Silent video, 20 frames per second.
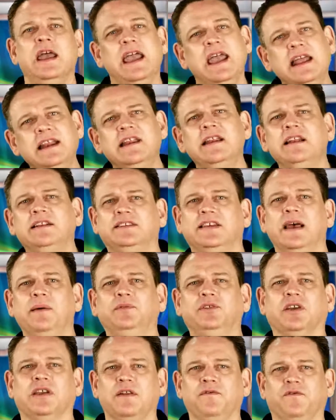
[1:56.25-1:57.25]
In an
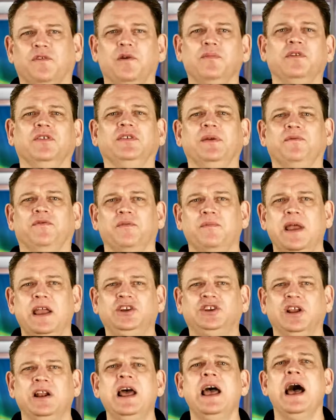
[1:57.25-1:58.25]
attempt to confirm this
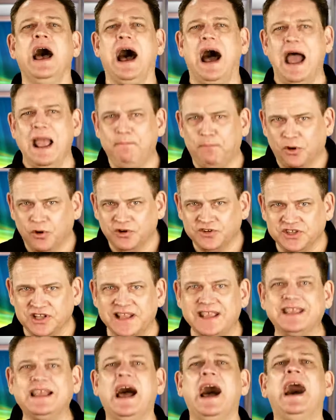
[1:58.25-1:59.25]
information, I
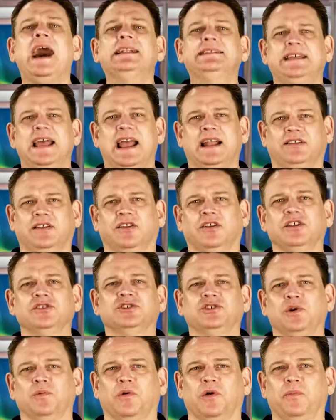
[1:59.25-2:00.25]
personally contacted
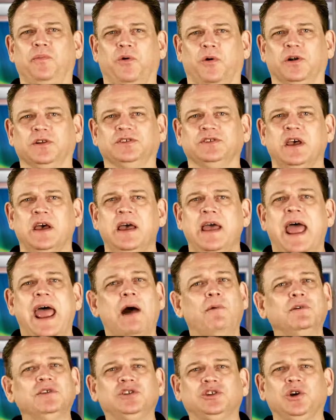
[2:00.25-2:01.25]
Consumer Reports
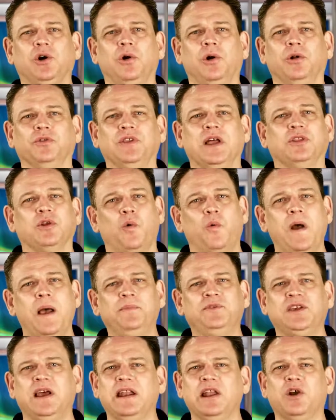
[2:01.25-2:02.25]
and was told that the
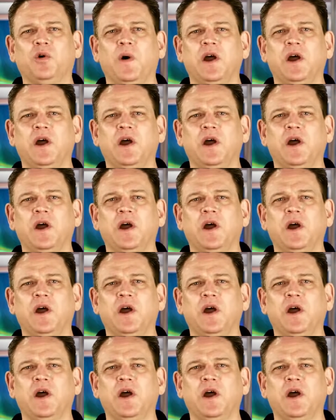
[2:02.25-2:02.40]
website in